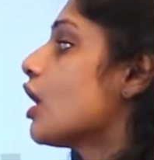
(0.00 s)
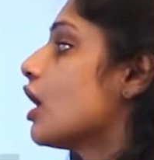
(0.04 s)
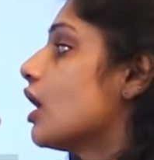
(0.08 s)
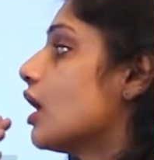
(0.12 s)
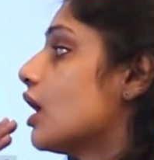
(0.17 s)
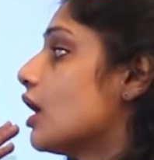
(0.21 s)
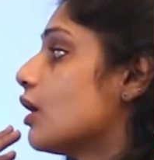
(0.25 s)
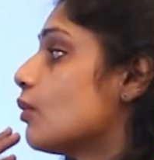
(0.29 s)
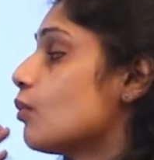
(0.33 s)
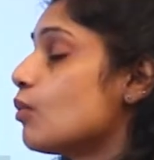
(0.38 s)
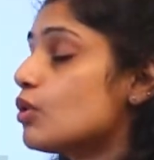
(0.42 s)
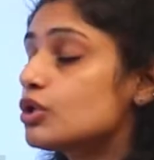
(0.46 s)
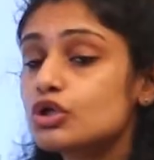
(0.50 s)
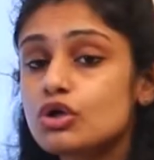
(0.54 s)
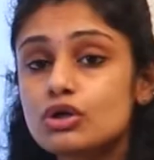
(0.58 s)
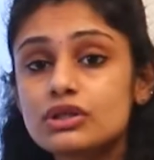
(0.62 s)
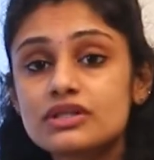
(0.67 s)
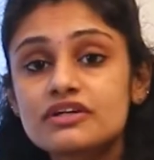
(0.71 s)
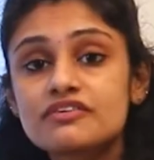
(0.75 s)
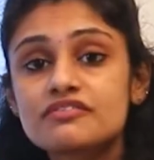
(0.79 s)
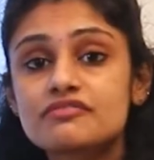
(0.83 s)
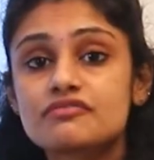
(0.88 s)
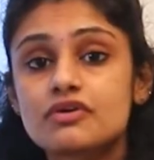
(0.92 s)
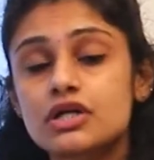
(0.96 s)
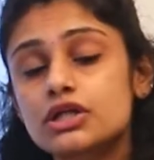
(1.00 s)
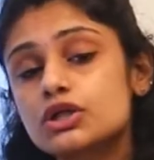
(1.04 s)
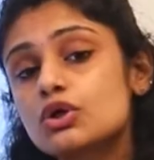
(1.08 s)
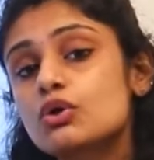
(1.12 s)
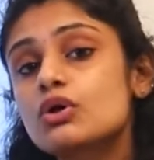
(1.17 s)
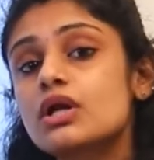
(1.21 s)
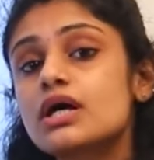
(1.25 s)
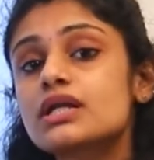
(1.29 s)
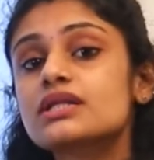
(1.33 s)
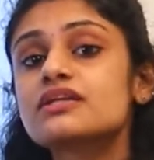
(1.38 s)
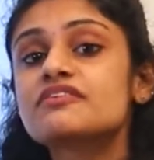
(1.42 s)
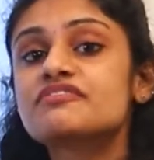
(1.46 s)
what
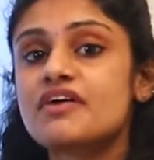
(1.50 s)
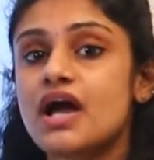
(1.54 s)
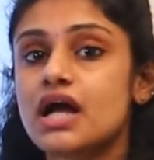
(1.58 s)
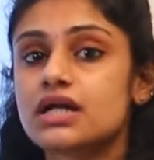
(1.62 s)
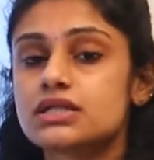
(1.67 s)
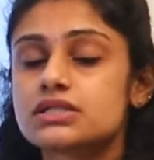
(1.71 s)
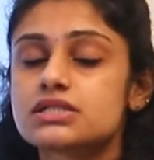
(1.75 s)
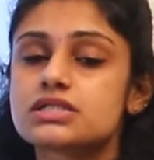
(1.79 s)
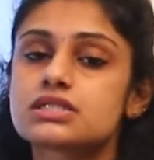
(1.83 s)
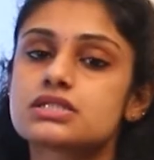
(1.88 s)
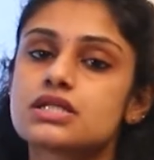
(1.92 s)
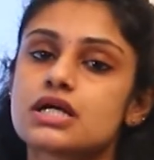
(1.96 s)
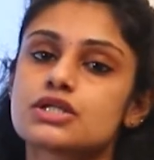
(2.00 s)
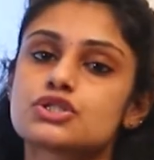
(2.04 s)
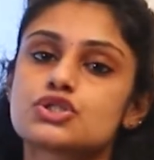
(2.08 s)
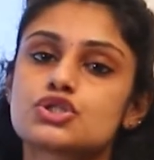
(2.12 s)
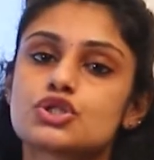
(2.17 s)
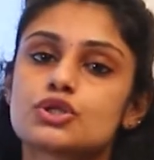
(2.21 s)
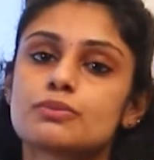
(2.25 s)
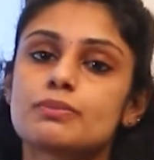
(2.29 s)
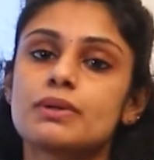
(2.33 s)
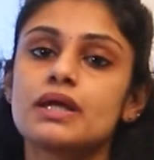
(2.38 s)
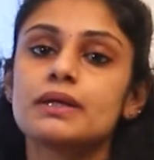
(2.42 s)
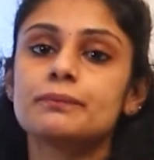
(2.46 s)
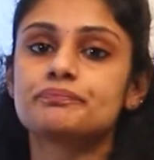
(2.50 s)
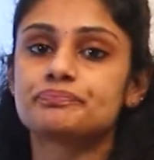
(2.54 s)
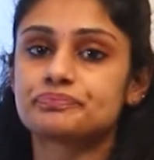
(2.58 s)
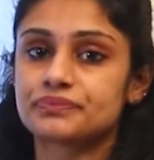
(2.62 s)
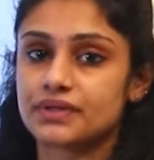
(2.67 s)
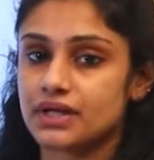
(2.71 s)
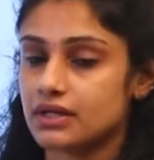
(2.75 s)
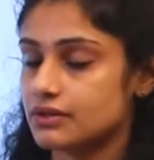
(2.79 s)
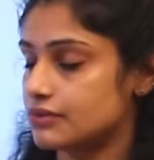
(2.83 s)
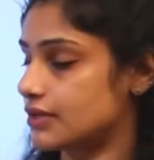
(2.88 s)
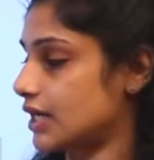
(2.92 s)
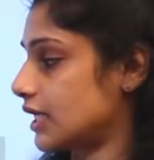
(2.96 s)
all are the factors that should be
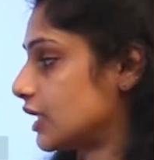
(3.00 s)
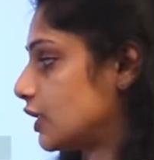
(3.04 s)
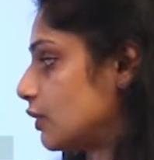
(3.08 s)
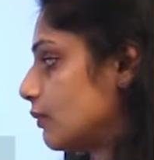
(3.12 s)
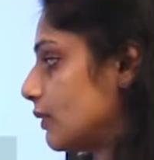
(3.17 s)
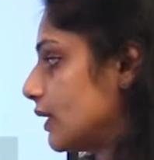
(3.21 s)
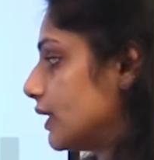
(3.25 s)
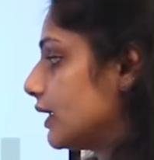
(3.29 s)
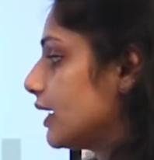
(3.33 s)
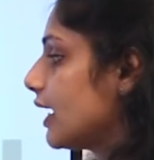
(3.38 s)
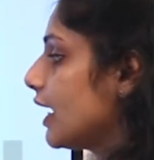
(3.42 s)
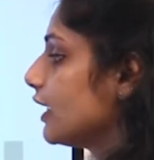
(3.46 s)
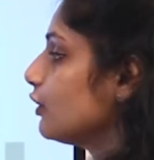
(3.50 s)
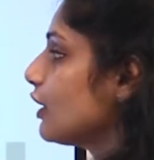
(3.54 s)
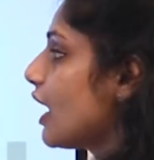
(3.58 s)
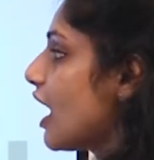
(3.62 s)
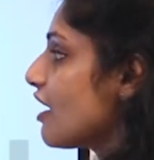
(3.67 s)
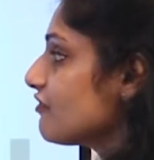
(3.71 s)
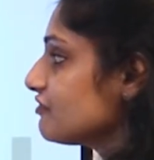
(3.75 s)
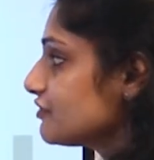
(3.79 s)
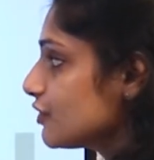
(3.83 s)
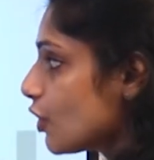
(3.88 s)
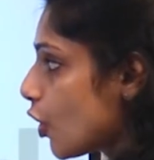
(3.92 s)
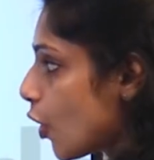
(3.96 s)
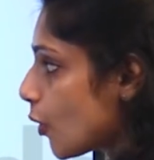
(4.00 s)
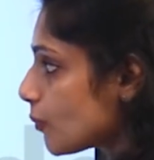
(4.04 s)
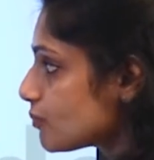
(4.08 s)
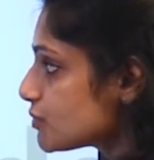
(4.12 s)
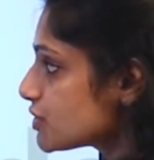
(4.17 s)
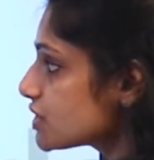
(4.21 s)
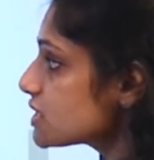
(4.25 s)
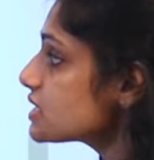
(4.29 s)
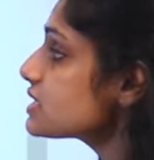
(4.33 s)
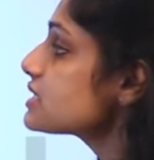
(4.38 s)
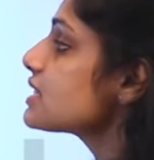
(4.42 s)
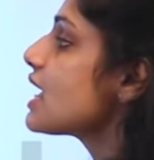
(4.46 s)
required, and you have the
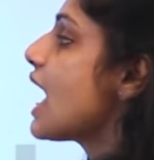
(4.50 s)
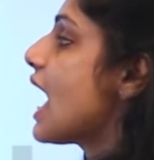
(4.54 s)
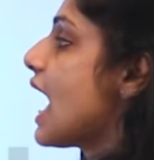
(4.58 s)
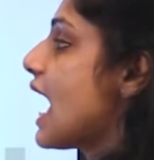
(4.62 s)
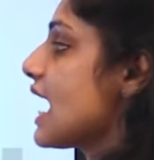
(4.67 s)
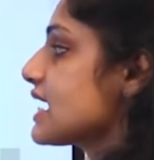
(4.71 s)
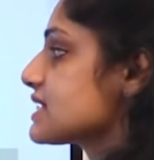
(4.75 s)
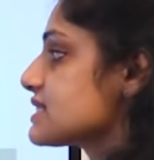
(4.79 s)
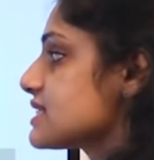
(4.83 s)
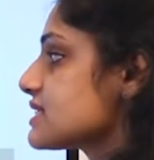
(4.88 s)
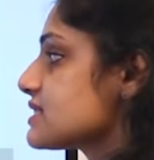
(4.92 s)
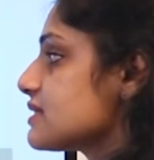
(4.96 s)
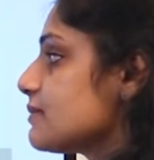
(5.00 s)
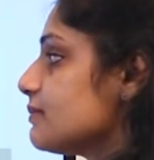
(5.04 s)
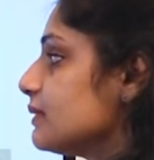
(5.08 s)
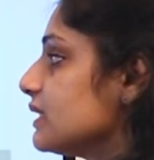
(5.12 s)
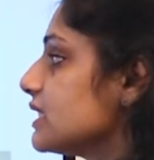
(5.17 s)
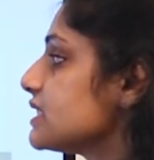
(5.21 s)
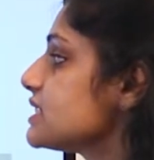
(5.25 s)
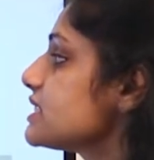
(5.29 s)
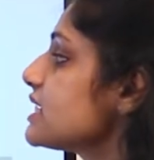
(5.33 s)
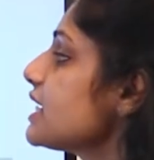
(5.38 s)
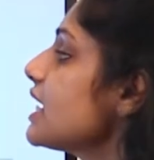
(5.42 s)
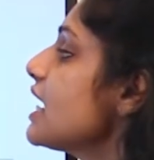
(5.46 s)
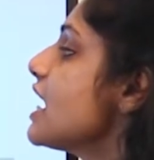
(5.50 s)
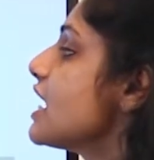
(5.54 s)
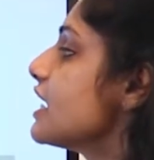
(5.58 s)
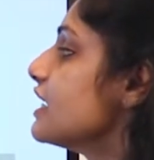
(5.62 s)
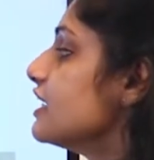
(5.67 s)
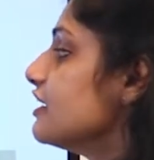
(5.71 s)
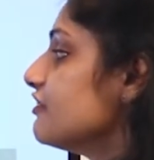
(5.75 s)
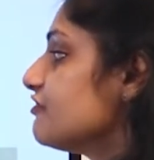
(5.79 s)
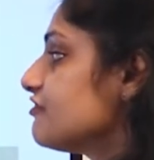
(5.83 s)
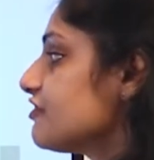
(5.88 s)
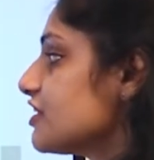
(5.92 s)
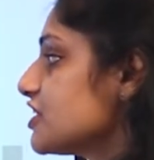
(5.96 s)
options: accessibility,
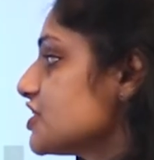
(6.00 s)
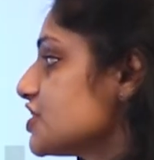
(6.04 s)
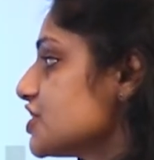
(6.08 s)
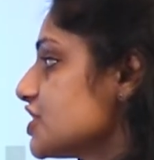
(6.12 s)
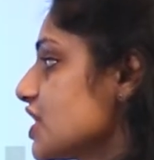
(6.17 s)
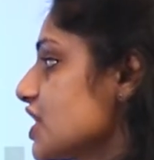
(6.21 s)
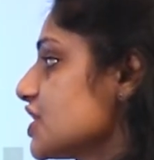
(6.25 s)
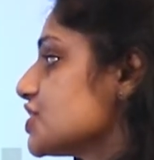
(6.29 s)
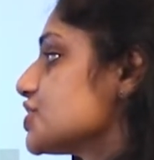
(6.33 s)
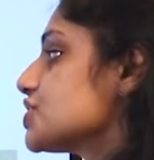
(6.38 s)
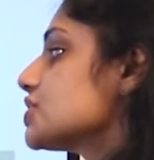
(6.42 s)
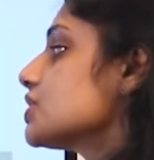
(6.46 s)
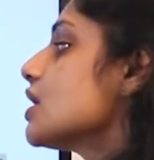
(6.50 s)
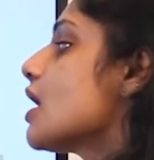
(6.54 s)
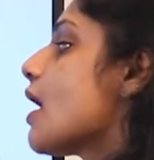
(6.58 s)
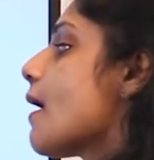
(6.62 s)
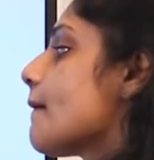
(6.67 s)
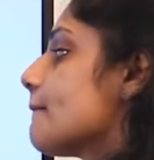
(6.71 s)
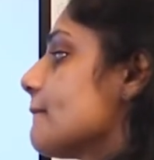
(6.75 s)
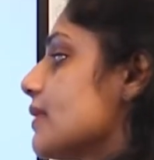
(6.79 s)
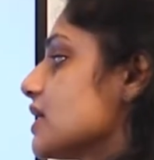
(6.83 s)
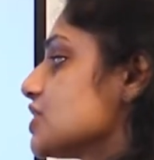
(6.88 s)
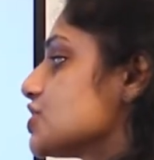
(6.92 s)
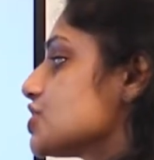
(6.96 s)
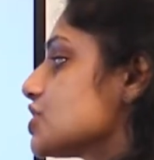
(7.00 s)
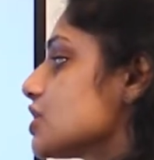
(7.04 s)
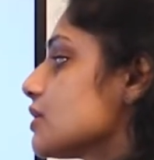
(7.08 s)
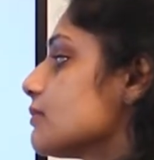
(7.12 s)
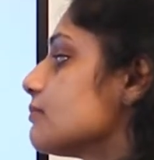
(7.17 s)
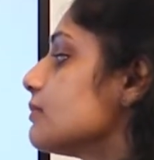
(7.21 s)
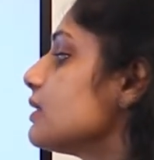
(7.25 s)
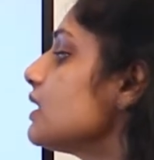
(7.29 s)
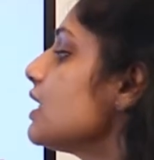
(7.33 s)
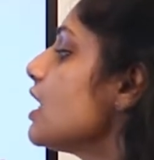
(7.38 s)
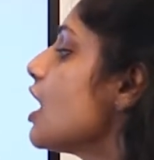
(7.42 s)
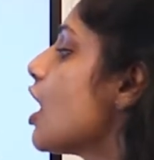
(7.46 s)
differentiation,
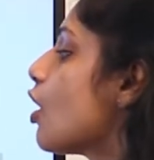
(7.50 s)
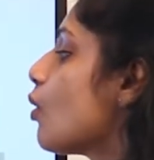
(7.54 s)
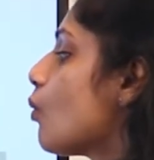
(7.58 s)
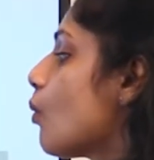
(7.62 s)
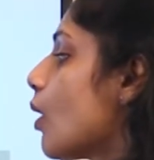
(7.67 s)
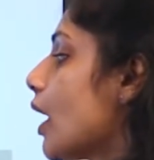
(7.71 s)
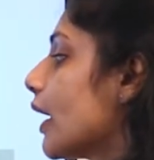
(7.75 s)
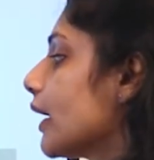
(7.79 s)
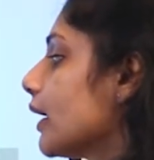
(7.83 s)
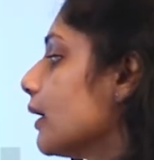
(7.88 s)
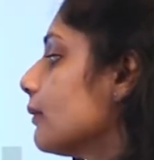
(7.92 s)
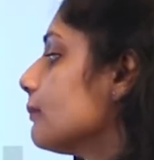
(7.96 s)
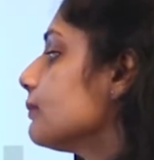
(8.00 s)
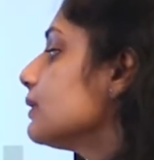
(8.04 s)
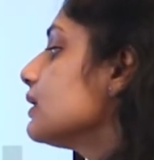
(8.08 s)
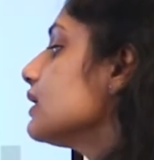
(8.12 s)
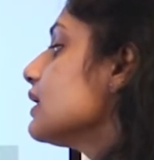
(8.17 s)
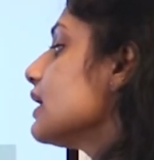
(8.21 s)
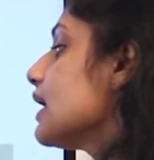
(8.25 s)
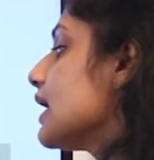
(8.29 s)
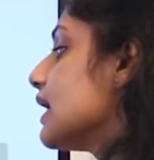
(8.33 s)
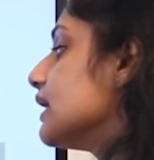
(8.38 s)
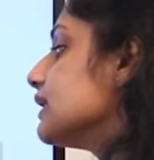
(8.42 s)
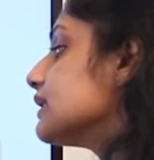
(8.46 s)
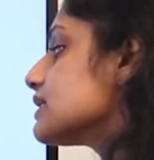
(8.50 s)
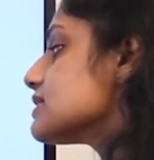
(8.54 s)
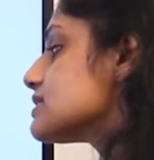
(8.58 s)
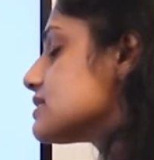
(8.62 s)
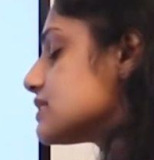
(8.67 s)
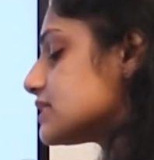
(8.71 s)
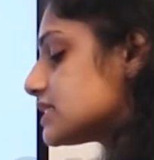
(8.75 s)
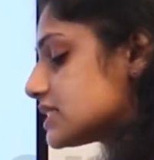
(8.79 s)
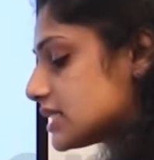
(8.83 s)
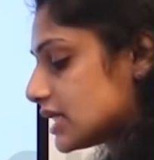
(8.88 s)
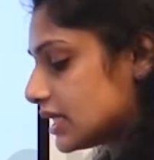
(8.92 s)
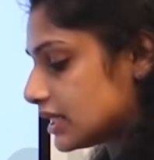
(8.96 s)
measurable, viable,
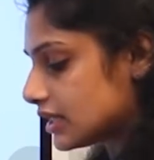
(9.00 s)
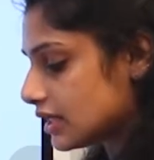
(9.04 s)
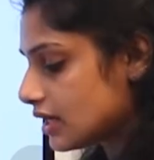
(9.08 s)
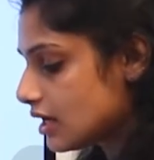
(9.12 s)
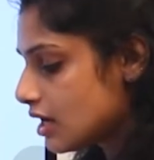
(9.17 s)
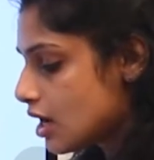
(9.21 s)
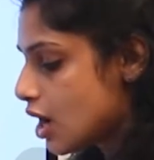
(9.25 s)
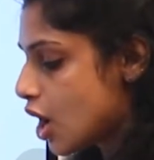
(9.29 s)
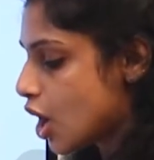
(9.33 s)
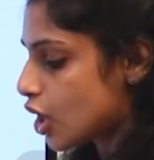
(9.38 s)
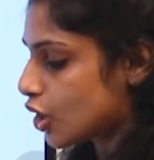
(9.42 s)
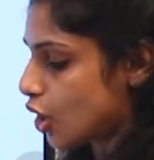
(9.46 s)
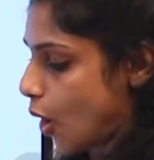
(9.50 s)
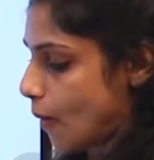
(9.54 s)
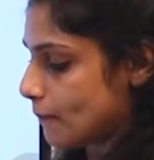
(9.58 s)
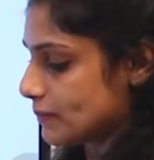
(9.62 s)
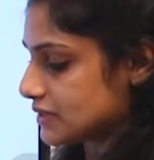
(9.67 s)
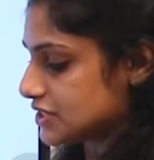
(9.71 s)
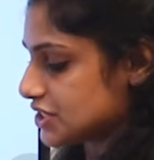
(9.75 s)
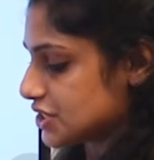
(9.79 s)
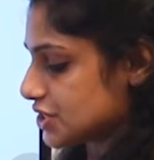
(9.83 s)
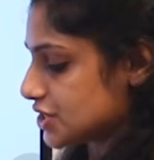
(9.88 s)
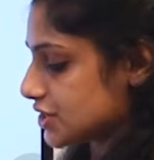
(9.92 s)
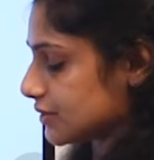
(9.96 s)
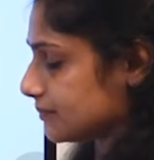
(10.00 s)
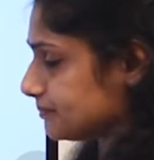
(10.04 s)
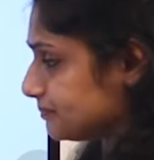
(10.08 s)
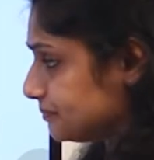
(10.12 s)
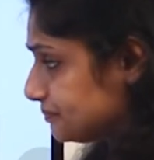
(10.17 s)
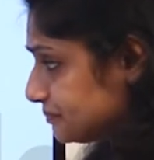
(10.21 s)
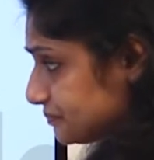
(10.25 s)
intensity in a competition,